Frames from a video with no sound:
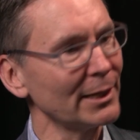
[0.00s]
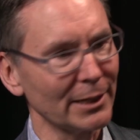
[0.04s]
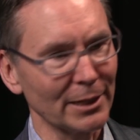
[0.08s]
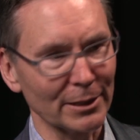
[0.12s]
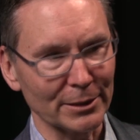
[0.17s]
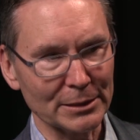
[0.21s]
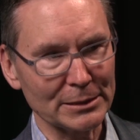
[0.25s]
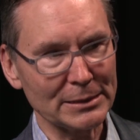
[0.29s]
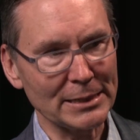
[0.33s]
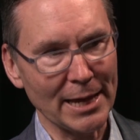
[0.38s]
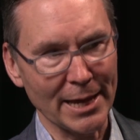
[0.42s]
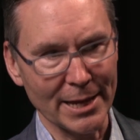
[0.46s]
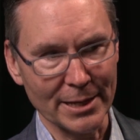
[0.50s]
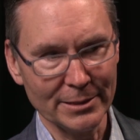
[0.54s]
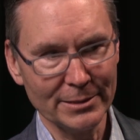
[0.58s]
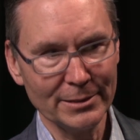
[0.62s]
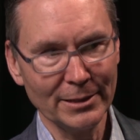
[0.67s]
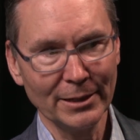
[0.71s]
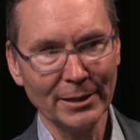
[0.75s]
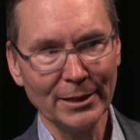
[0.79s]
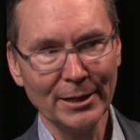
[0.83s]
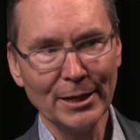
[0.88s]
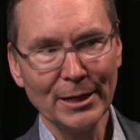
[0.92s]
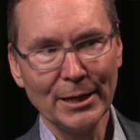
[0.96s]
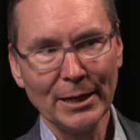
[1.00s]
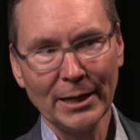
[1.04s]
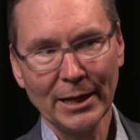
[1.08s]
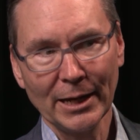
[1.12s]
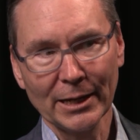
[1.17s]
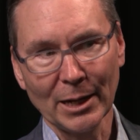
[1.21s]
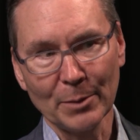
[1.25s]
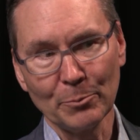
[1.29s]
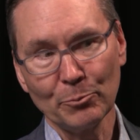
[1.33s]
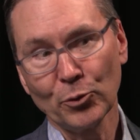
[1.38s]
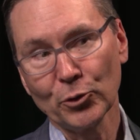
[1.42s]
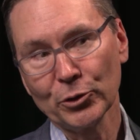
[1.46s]
out of 10. And
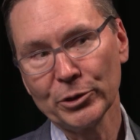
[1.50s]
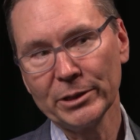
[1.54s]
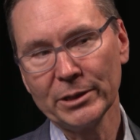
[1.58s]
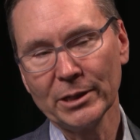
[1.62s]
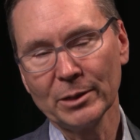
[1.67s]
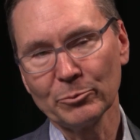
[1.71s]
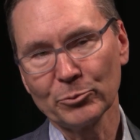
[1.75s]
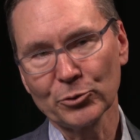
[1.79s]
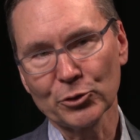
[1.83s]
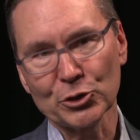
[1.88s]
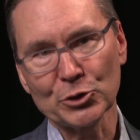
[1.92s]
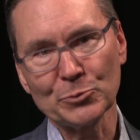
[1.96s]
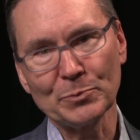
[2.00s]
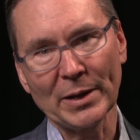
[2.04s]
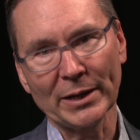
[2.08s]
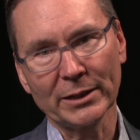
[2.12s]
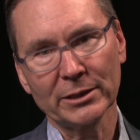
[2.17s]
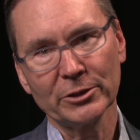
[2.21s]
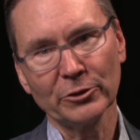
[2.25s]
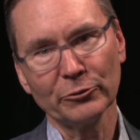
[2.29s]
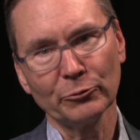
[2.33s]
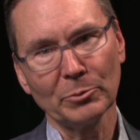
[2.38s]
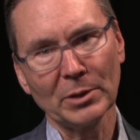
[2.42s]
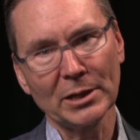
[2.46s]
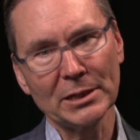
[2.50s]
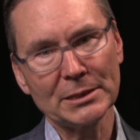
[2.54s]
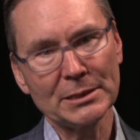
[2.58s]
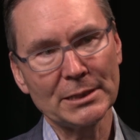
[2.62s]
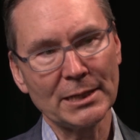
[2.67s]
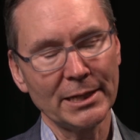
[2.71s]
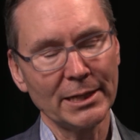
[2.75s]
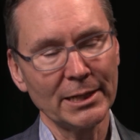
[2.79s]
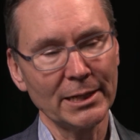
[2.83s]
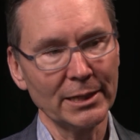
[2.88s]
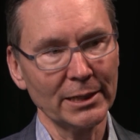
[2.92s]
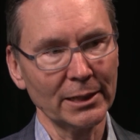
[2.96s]
I put it in perspective by
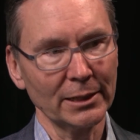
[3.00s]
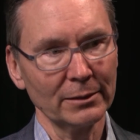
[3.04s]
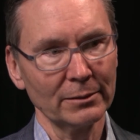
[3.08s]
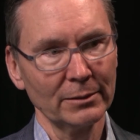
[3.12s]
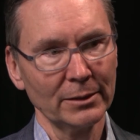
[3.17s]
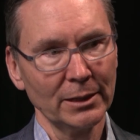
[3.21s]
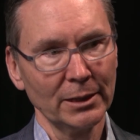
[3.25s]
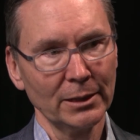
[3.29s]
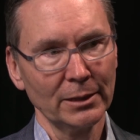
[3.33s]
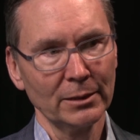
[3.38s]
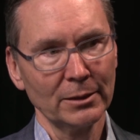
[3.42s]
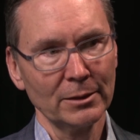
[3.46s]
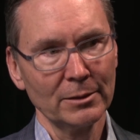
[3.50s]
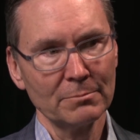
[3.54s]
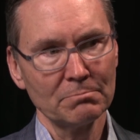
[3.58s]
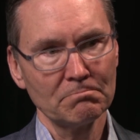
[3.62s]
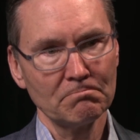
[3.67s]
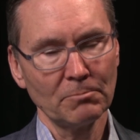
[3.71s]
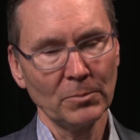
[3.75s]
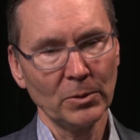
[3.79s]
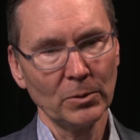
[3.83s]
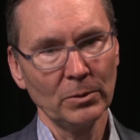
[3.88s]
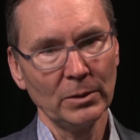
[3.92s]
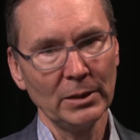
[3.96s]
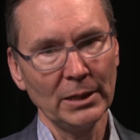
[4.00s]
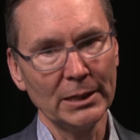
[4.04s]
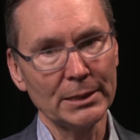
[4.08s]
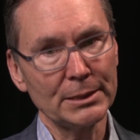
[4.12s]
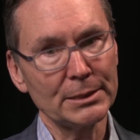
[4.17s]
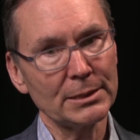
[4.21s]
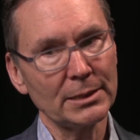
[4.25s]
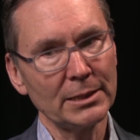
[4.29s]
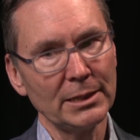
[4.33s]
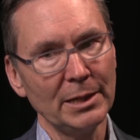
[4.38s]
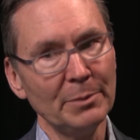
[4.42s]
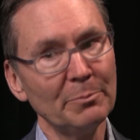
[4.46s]
saying
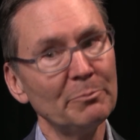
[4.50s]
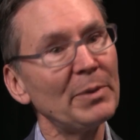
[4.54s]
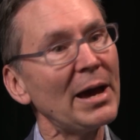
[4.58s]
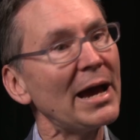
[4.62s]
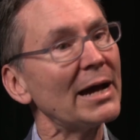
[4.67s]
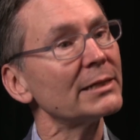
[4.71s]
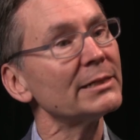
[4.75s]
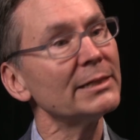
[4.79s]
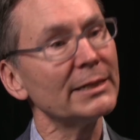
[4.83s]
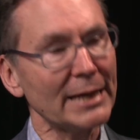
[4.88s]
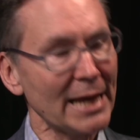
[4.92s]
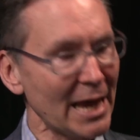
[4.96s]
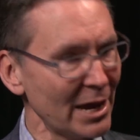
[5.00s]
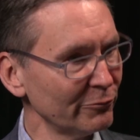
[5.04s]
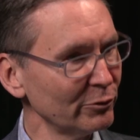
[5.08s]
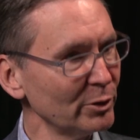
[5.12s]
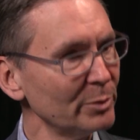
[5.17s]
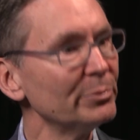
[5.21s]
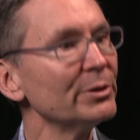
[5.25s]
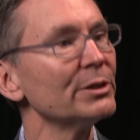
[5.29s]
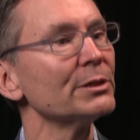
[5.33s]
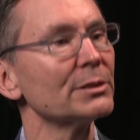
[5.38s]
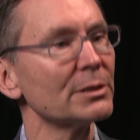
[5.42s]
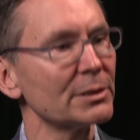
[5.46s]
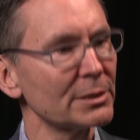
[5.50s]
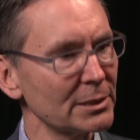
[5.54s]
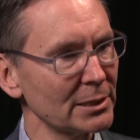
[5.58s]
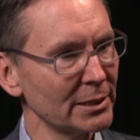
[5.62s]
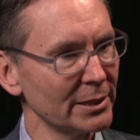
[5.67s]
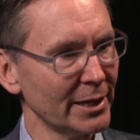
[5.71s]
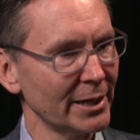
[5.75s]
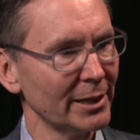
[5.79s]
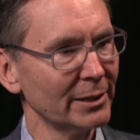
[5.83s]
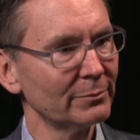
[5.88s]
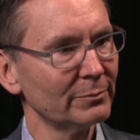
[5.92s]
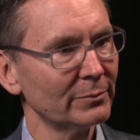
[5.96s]
it's impacting every business
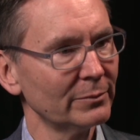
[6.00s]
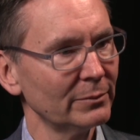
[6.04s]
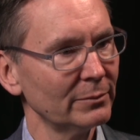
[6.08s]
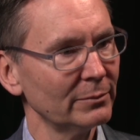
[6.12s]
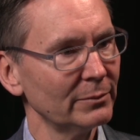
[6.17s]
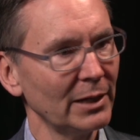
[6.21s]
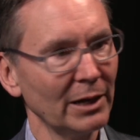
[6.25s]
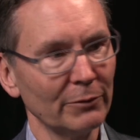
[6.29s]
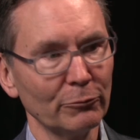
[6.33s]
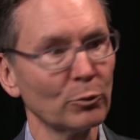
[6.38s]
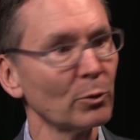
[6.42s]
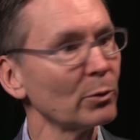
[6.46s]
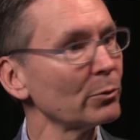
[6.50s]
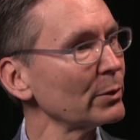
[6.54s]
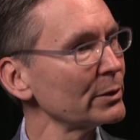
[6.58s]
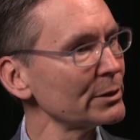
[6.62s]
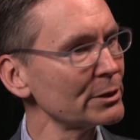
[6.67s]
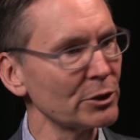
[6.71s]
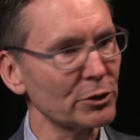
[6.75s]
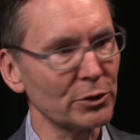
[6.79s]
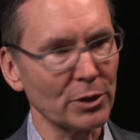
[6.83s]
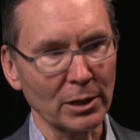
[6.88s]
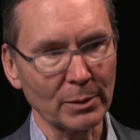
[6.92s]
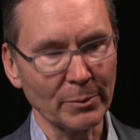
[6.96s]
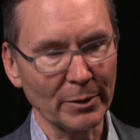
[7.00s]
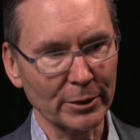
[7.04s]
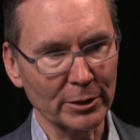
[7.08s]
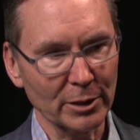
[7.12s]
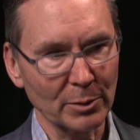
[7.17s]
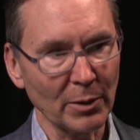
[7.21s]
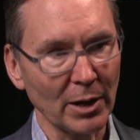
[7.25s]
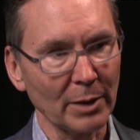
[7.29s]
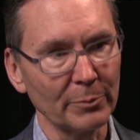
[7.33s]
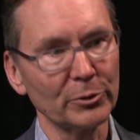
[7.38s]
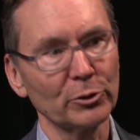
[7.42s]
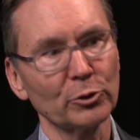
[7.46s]
today. Everyone wants to talk about it in the
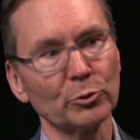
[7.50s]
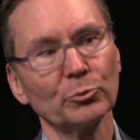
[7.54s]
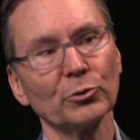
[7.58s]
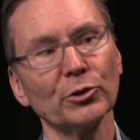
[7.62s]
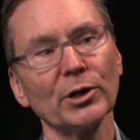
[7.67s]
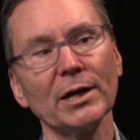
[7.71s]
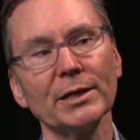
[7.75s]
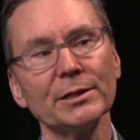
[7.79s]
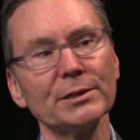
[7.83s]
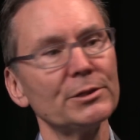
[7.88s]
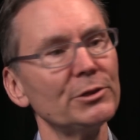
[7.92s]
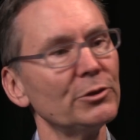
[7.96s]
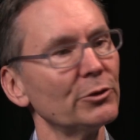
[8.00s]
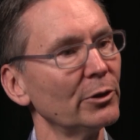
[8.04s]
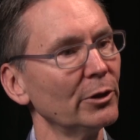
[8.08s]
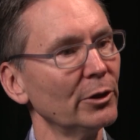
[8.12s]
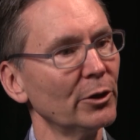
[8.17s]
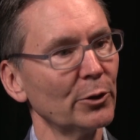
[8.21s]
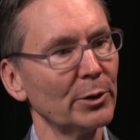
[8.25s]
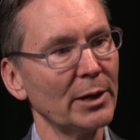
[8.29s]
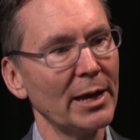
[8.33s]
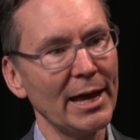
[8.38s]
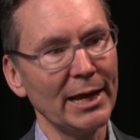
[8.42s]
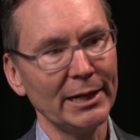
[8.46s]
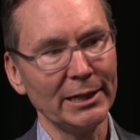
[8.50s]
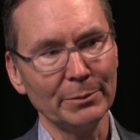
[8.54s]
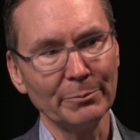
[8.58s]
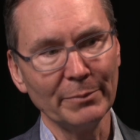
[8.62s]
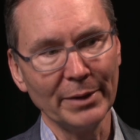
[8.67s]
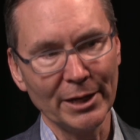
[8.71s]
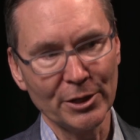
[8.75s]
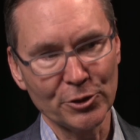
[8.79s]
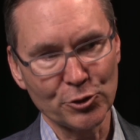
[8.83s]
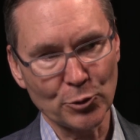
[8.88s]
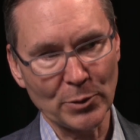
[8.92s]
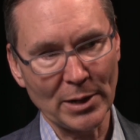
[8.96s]
popular press. You can go to any
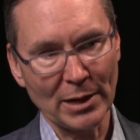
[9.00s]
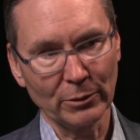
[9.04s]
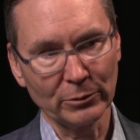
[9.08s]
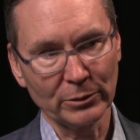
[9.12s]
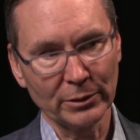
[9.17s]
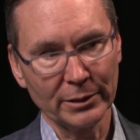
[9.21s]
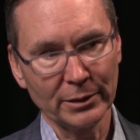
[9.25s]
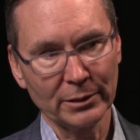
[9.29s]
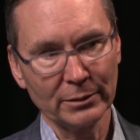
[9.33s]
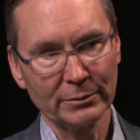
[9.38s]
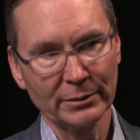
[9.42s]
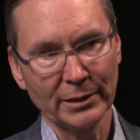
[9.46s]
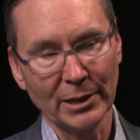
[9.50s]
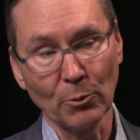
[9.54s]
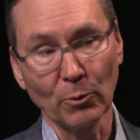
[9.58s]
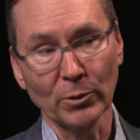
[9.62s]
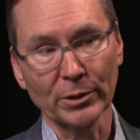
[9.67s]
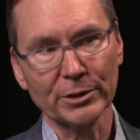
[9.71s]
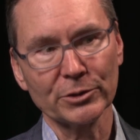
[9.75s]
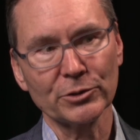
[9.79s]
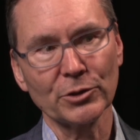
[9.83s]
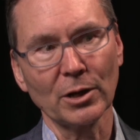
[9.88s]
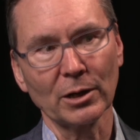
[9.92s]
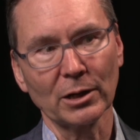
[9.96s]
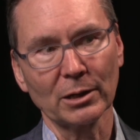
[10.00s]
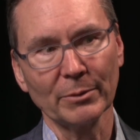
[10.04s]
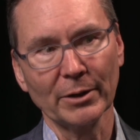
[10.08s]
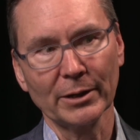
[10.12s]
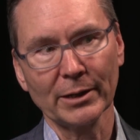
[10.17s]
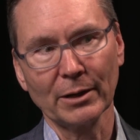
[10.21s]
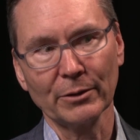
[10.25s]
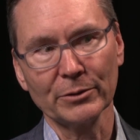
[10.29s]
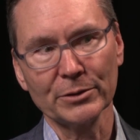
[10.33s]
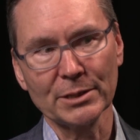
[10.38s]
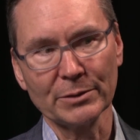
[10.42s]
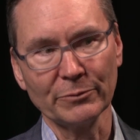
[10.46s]
major outlet. They want to talk about
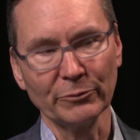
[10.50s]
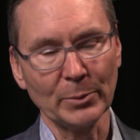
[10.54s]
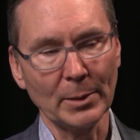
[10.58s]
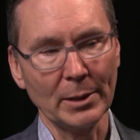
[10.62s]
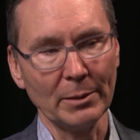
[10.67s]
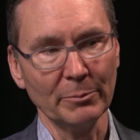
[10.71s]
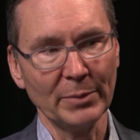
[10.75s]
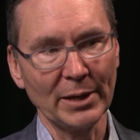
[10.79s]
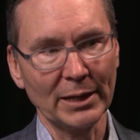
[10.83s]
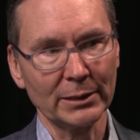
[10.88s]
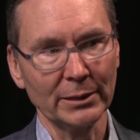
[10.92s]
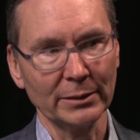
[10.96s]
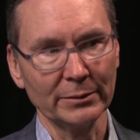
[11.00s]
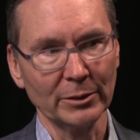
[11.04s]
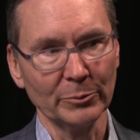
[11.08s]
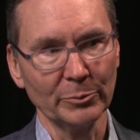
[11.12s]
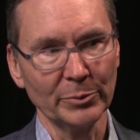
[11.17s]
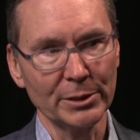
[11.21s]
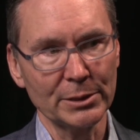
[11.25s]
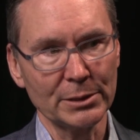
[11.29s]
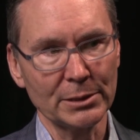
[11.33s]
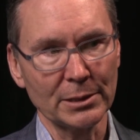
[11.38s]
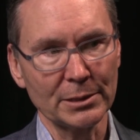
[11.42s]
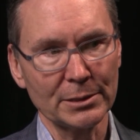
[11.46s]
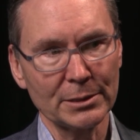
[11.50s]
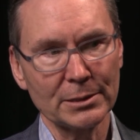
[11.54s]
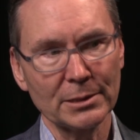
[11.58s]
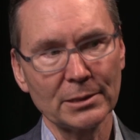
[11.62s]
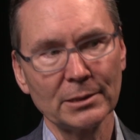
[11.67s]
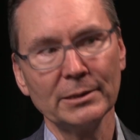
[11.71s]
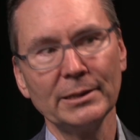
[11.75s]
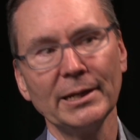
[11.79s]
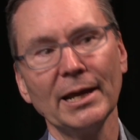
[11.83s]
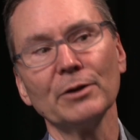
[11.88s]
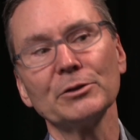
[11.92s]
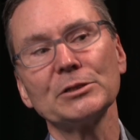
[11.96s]
how it's impacting their business.
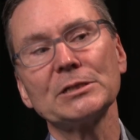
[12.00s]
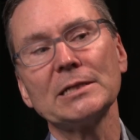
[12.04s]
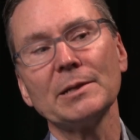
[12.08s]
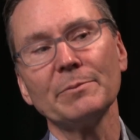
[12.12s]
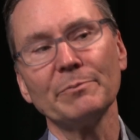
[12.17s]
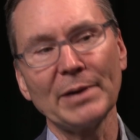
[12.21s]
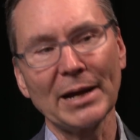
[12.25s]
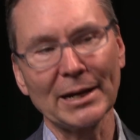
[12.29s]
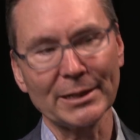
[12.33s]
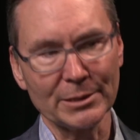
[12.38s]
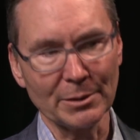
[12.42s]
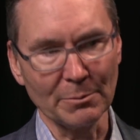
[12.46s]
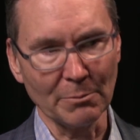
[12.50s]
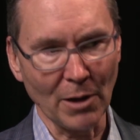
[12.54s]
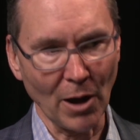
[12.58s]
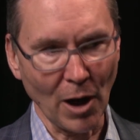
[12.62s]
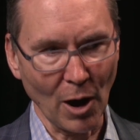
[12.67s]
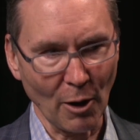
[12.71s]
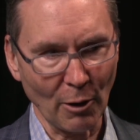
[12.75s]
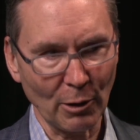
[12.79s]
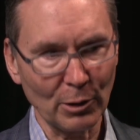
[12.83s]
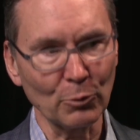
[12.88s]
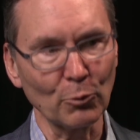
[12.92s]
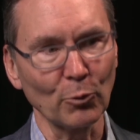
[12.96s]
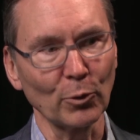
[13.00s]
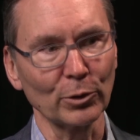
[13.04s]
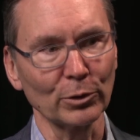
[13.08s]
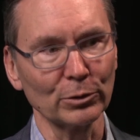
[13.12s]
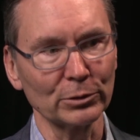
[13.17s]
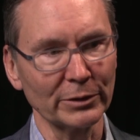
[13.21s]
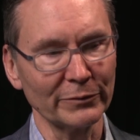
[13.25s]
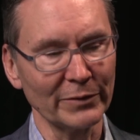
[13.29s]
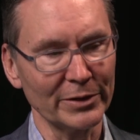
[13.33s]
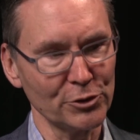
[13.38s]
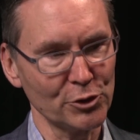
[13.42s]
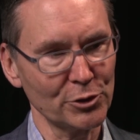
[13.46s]
Now step back to our
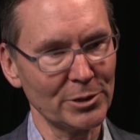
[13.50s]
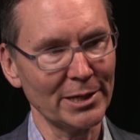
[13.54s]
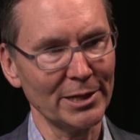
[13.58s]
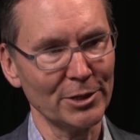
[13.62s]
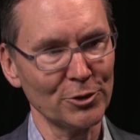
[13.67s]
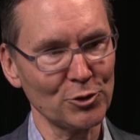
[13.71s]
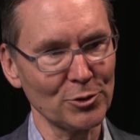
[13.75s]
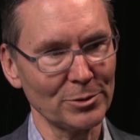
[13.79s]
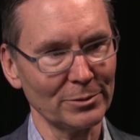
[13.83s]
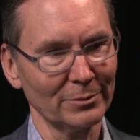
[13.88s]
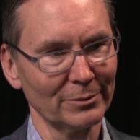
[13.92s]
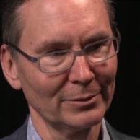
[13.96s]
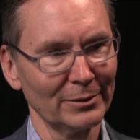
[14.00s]
world of education